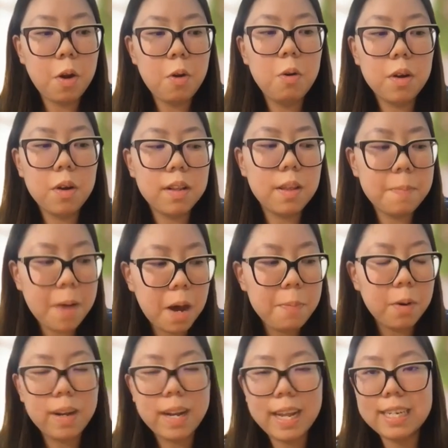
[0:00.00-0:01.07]
go look them
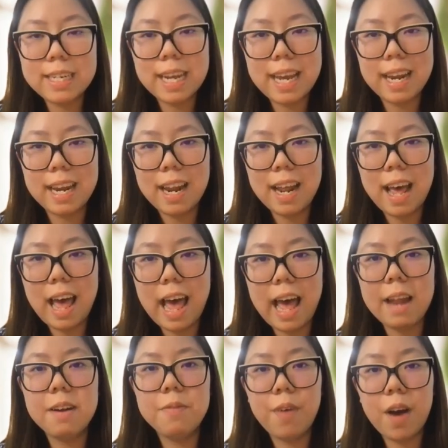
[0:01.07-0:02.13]
up on LinkedIn
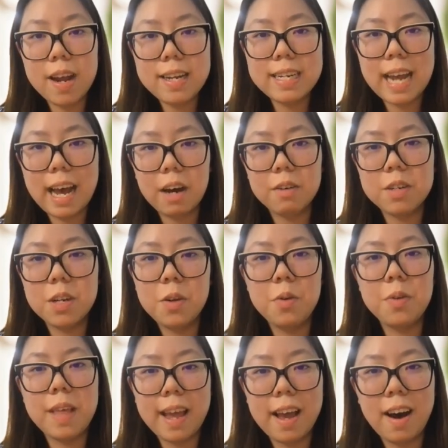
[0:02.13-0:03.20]
and find out who
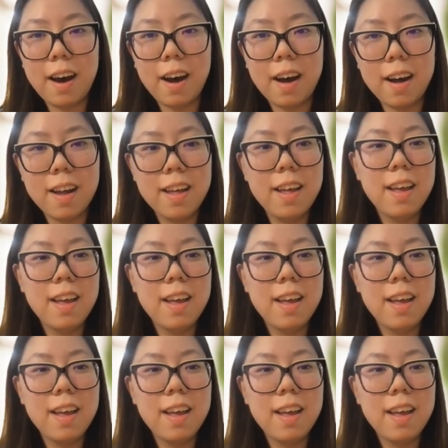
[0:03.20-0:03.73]
they are.